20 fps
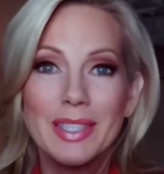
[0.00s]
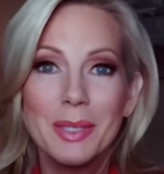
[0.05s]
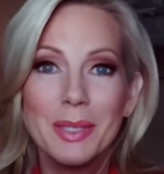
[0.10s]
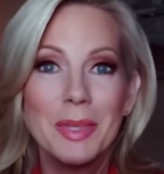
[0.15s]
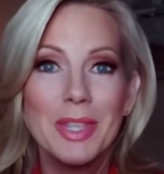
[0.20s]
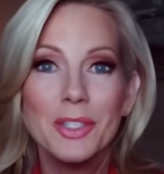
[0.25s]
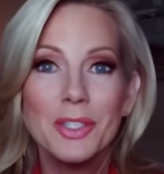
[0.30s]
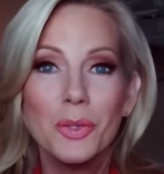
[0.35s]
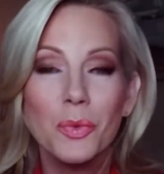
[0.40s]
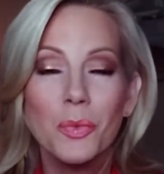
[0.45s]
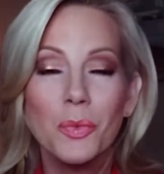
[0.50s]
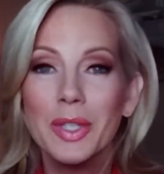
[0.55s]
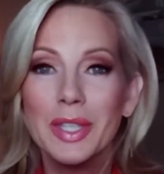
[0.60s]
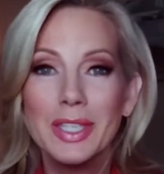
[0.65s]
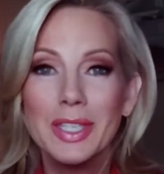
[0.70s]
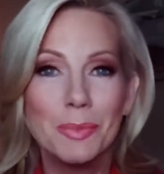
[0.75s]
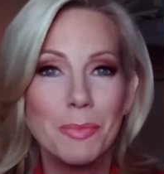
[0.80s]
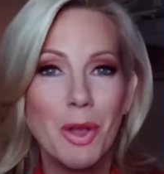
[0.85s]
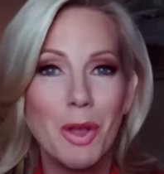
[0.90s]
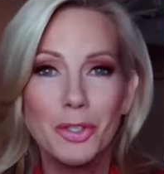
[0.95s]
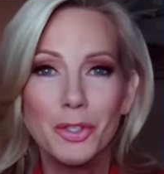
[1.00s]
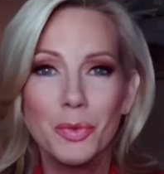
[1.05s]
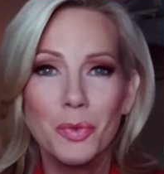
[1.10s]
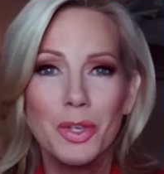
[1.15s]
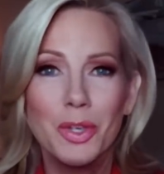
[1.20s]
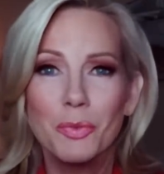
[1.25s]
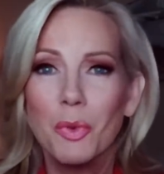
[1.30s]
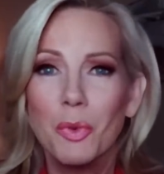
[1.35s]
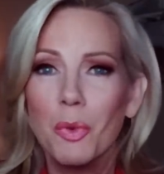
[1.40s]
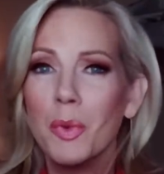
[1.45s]
Some of these are really small
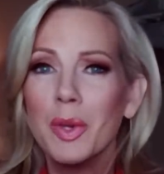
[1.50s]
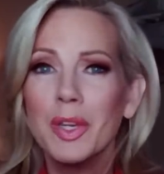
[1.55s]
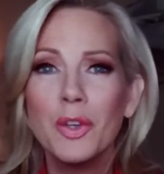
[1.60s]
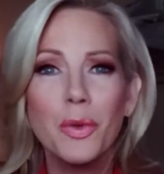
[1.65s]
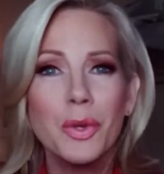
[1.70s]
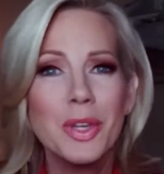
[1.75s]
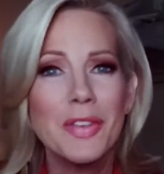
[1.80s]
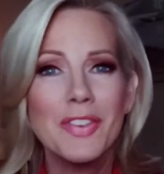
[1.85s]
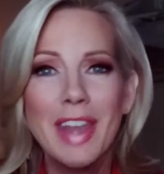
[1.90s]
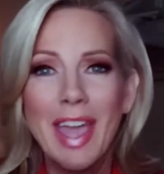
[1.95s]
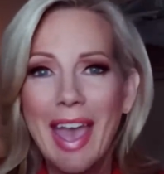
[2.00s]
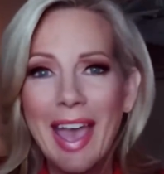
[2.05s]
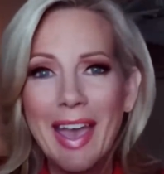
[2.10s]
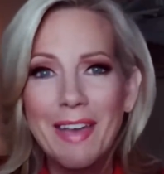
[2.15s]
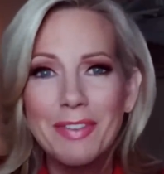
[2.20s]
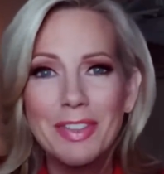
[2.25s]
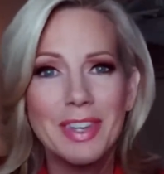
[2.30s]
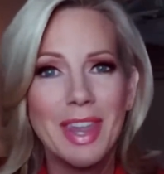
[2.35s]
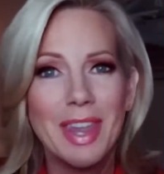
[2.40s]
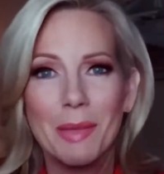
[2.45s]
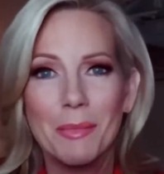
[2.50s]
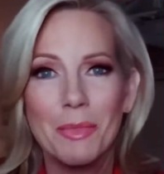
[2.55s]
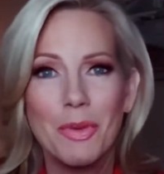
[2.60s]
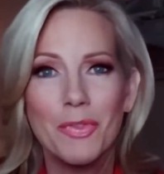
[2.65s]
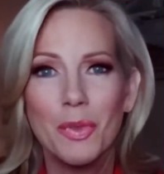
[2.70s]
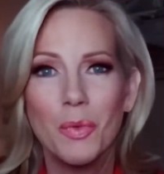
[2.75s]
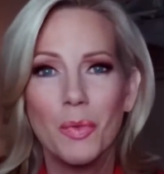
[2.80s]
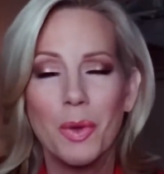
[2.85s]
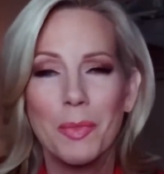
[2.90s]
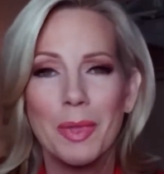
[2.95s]
stories where we don't even have the name
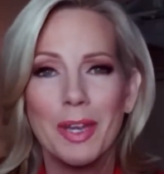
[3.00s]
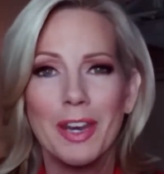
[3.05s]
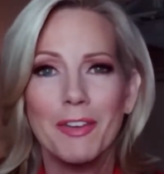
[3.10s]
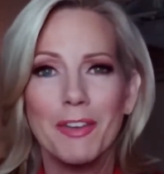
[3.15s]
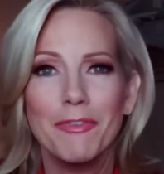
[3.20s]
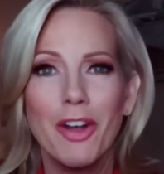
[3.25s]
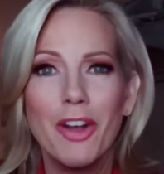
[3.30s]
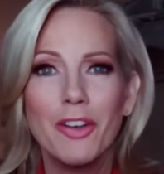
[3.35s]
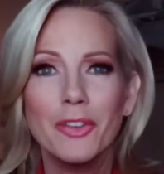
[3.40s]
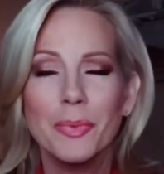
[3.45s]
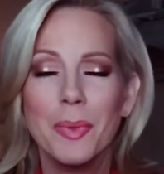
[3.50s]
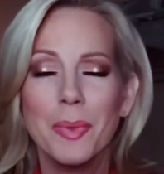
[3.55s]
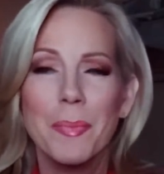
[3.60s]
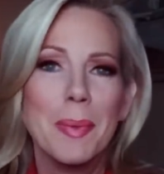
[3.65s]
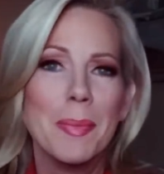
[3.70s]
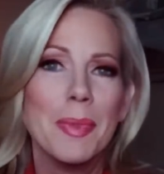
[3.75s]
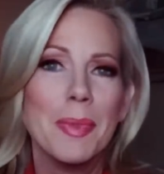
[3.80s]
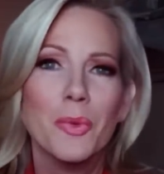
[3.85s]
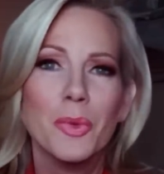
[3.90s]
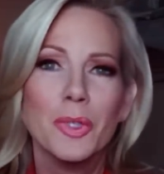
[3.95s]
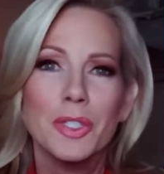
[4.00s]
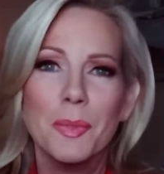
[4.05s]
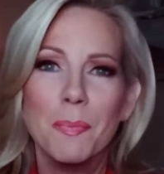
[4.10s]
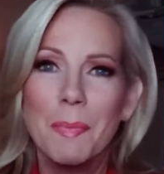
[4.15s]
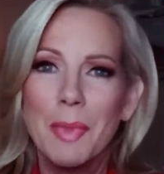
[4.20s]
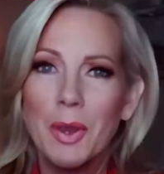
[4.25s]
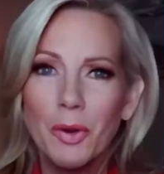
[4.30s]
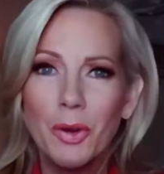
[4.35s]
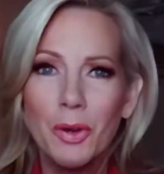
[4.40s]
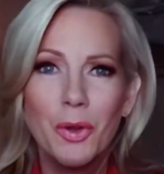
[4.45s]
of the woman involved, but maybe there was a
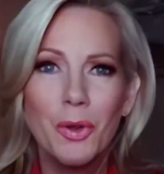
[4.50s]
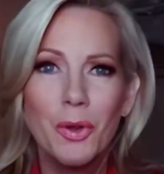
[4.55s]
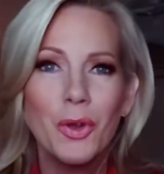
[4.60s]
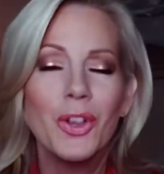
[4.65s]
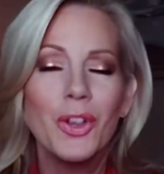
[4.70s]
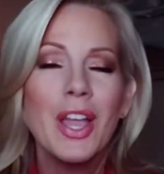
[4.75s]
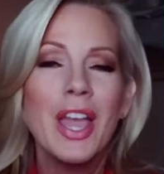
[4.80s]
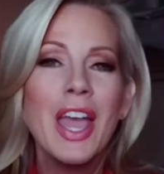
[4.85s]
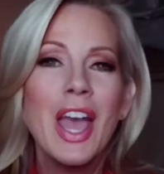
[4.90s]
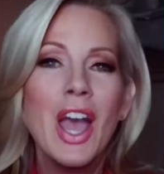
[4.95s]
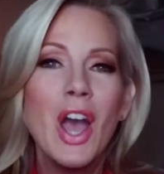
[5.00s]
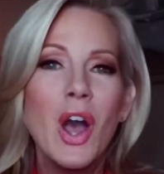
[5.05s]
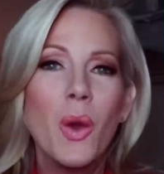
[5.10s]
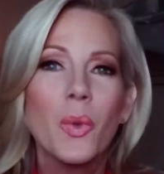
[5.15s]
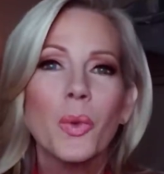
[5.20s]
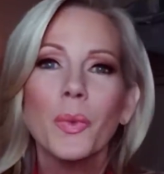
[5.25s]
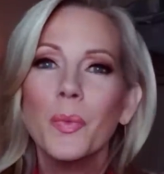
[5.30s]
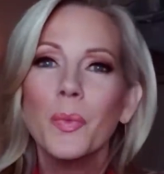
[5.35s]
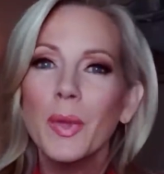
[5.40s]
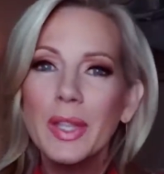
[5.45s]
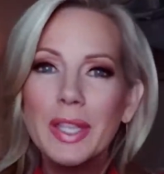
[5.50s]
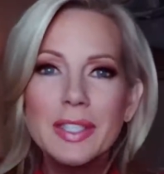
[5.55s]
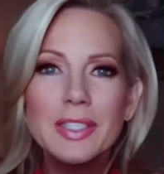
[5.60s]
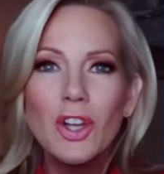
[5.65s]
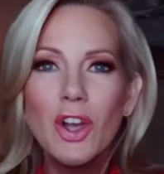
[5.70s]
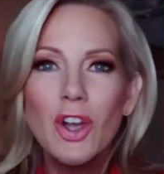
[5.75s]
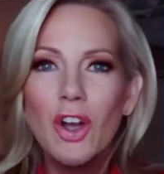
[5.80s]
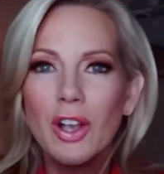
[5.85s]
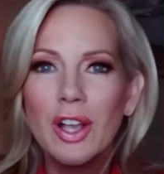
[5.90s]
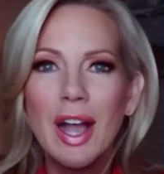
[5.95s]
miracle or we really
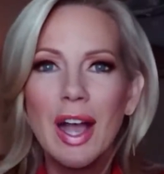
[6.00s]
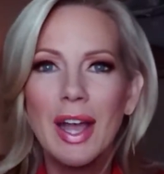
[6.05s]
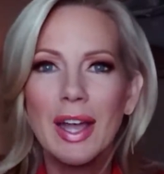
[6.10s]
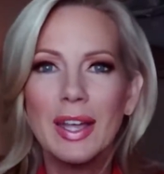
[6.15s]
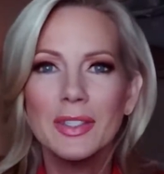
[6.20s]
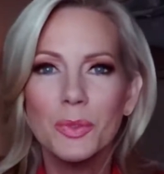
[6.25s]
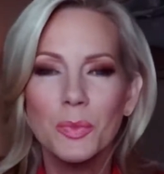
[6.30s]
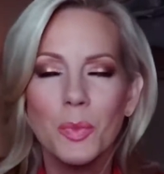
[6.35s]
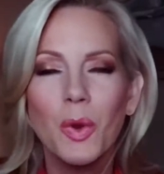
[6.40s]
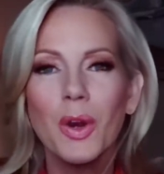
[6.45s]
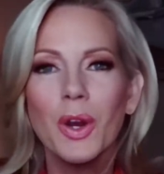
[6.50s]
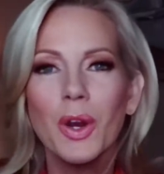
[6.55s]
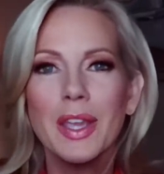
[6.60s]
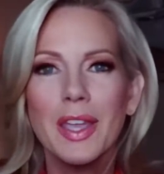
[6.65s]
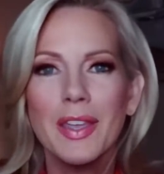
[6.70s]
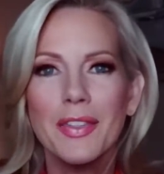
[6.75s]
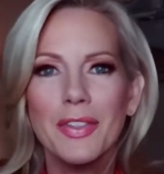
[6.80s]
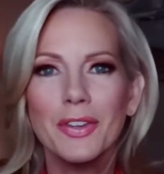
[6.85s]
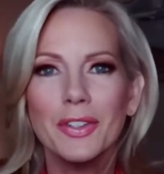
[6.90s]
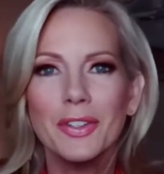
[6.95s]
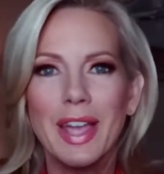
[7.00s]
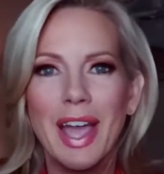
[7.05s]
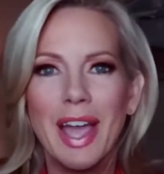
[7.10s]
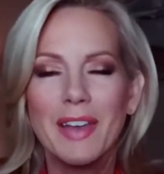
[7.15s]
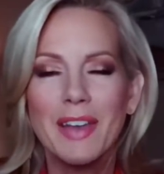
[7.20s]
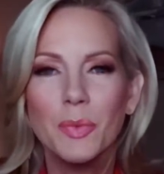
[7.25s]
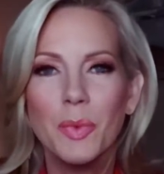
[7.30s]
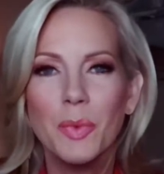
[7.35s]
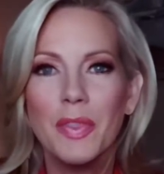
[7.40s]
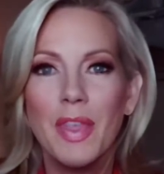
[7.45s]
saw God's work in their
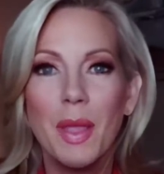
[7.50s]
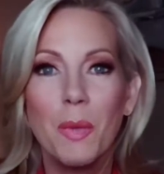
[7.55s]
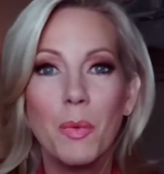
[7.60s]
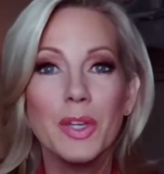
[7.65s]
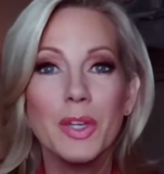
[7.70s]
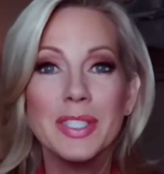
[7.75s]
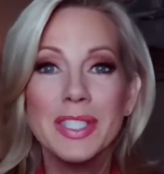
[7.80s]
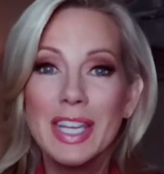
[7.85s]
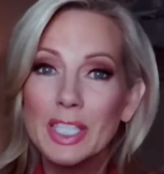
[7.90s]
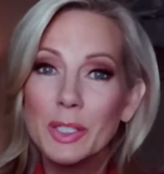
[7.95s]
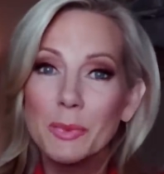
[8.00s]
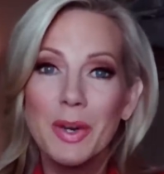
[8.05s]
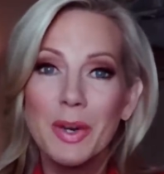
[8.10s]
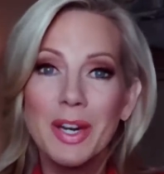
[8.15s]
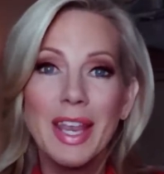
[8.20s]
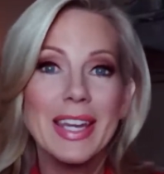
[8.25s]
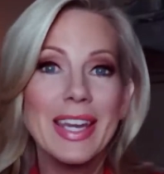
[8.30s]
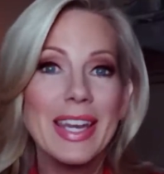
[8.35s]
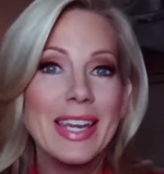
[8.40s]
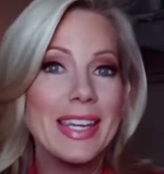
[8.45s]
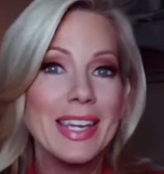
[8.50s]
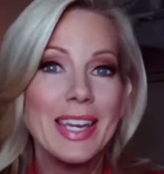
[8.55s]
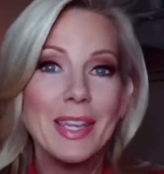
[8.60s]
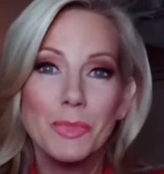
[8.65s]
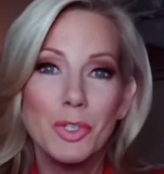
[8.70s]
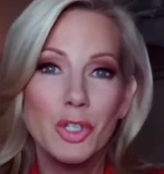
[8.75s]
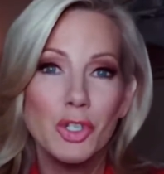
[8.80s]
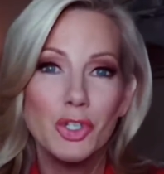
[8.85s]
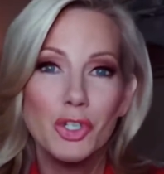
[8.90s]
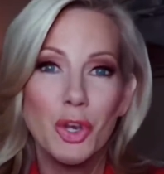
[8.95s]
lives when they were desperate and needed
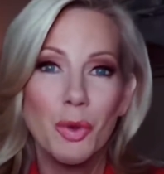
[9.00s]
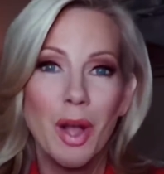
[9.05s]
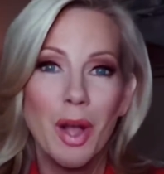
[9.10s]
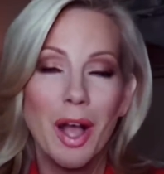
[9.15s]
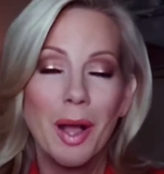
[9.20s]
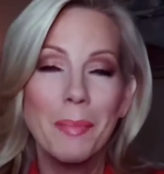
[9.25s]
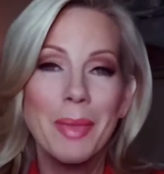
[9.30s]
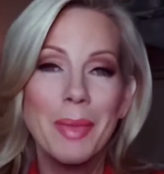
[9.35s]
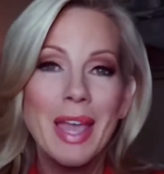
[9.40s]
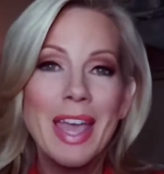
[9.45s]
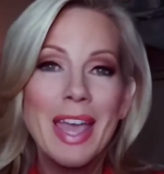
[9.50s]
him to show up.